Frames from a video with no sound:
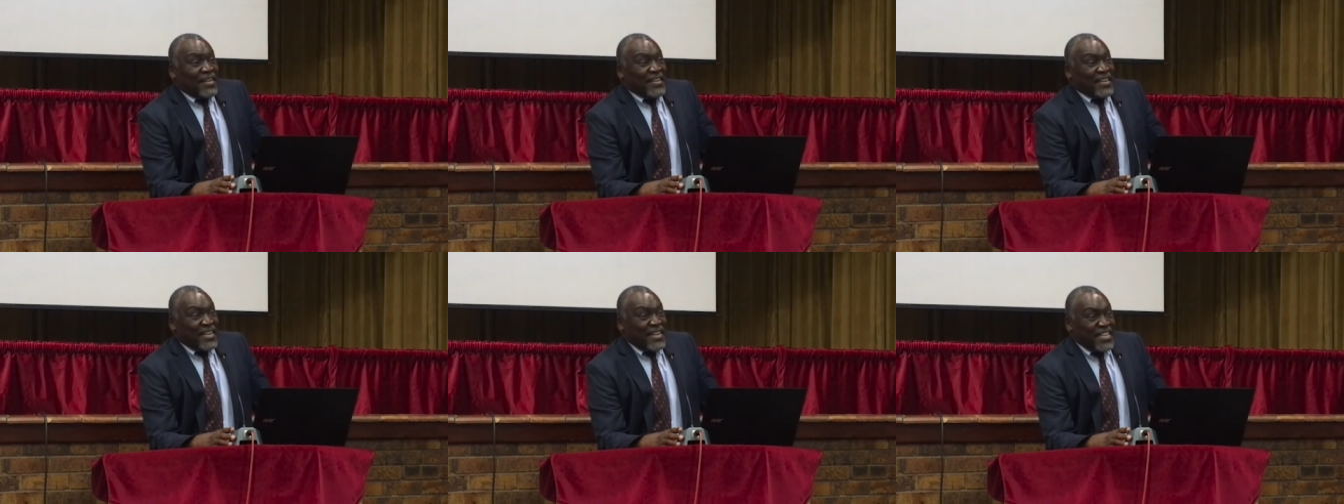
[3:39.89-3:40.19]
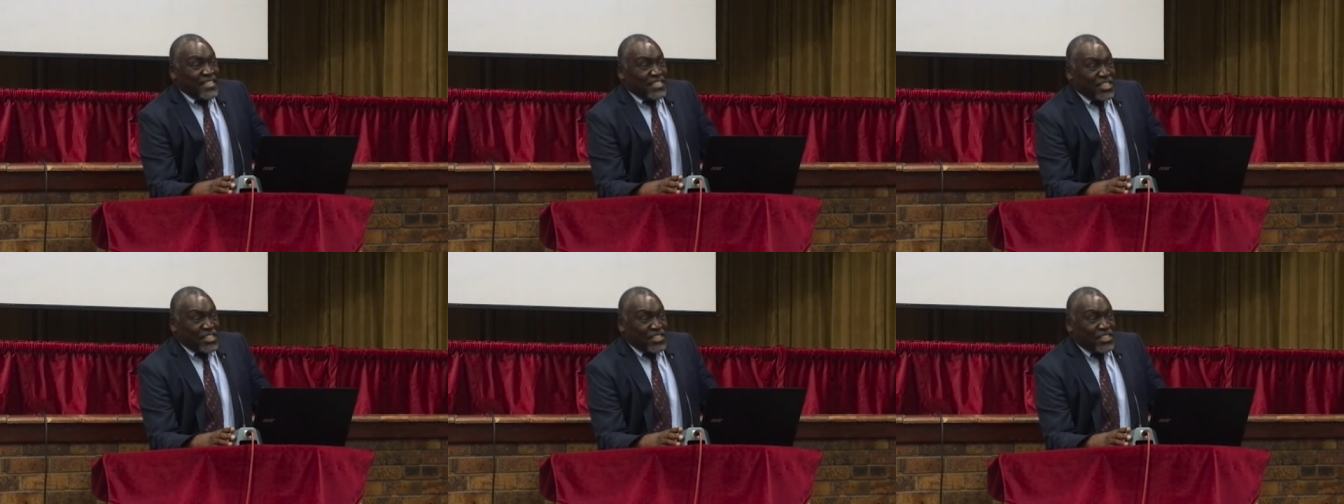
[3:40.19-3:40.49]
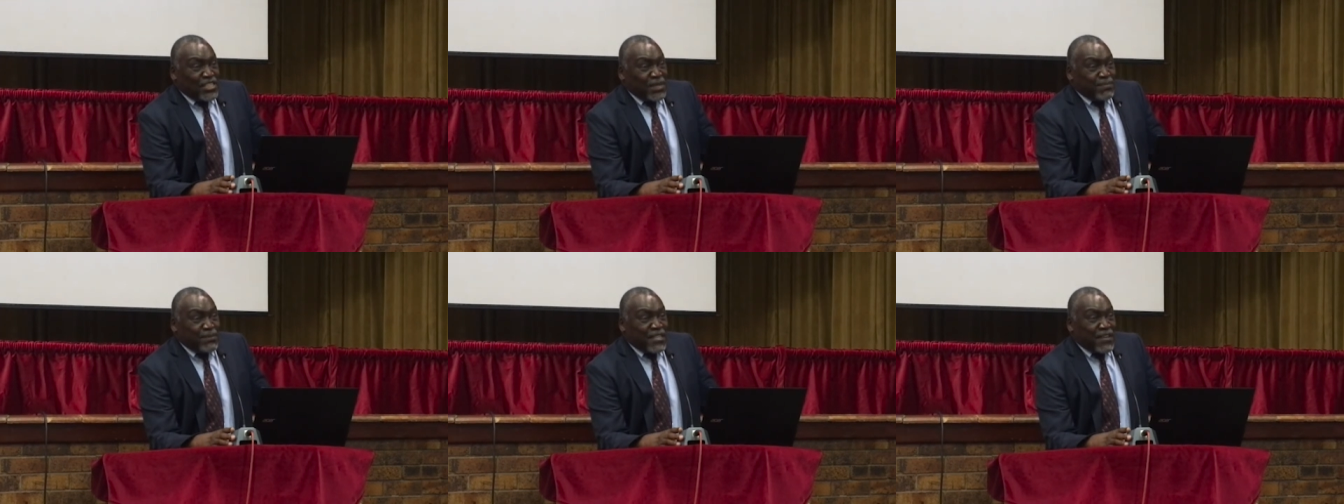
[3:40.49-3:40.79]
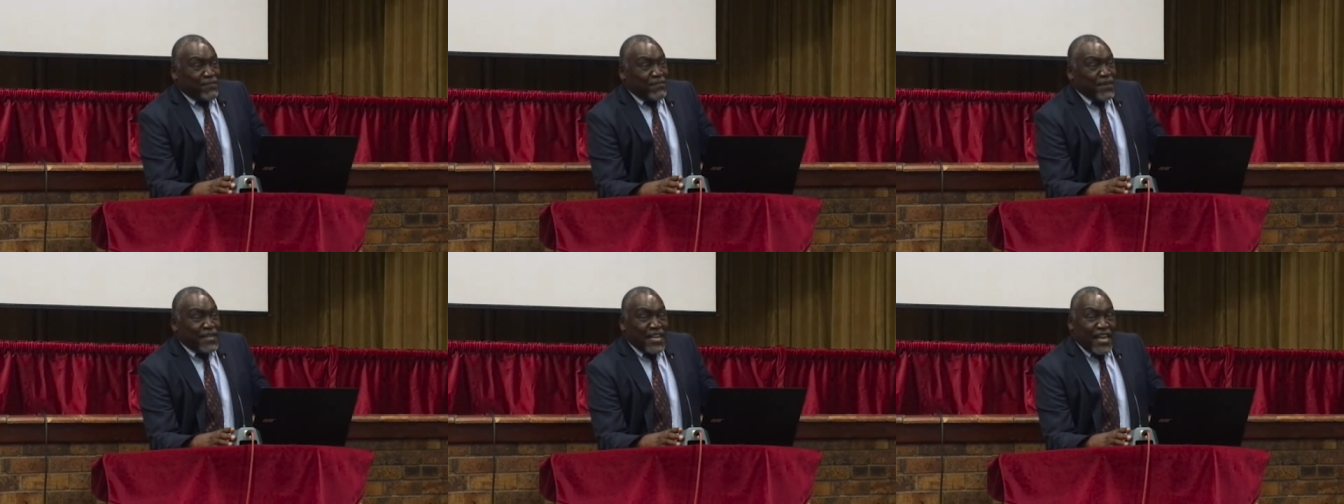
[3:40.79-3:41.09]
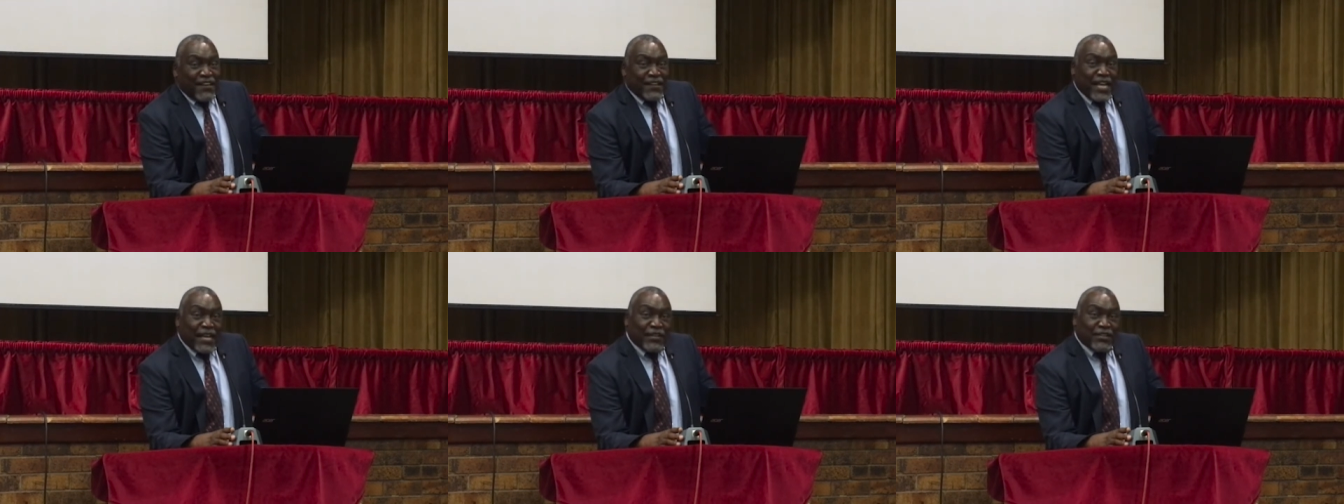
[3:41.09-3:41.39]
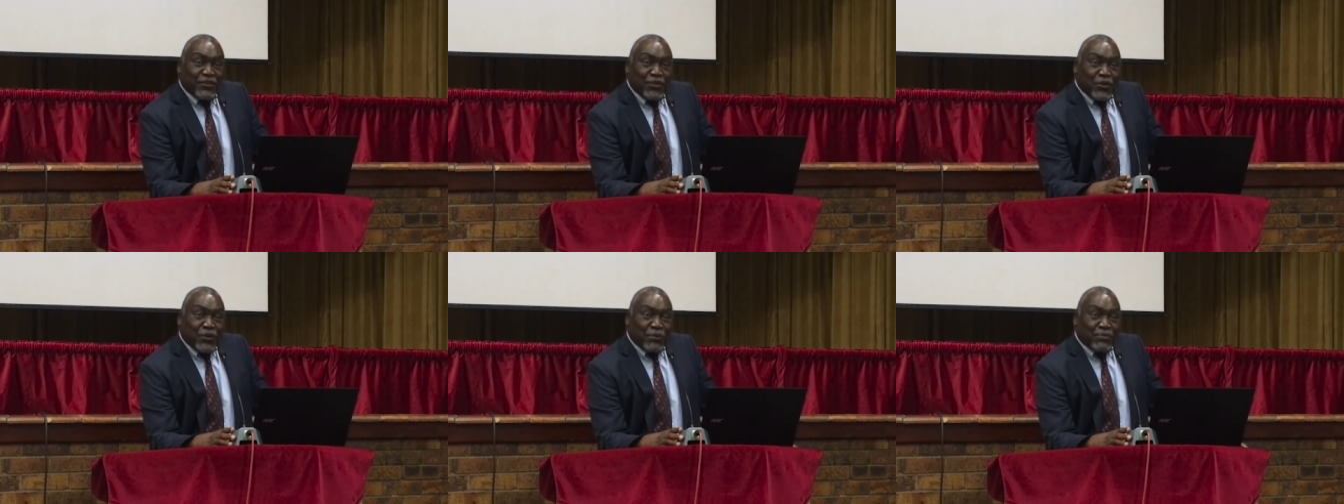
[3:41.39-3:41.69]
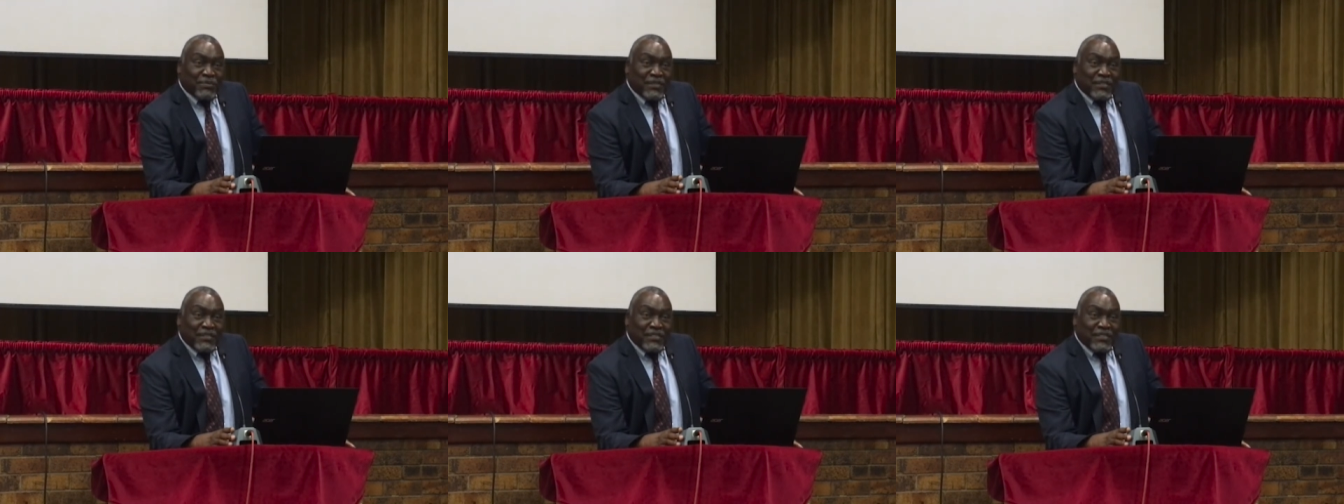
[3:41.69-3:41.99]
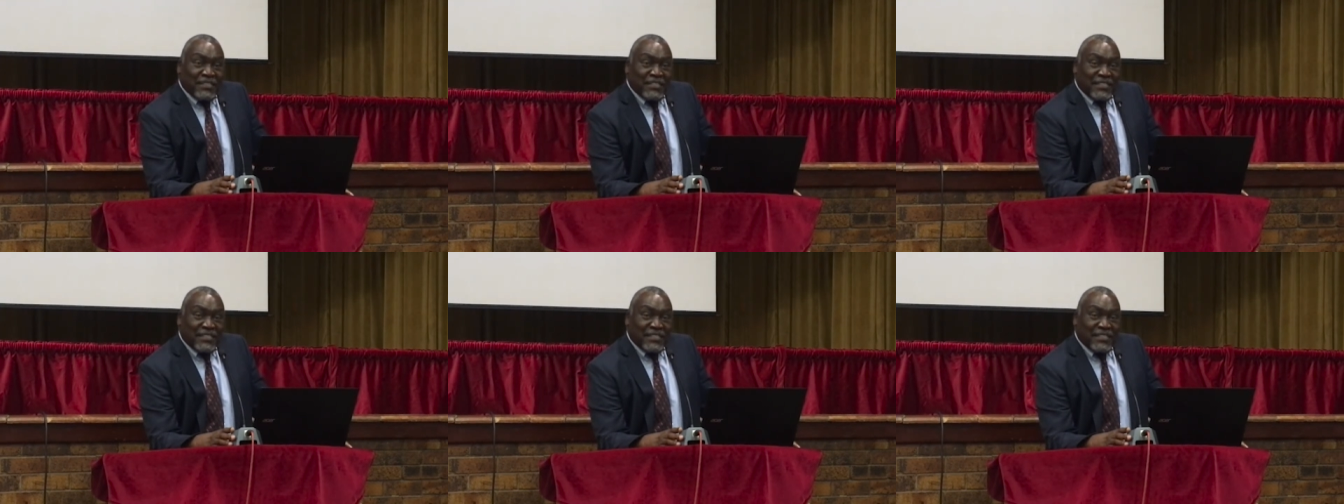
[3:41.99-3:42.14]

relationships have been, uh, you know,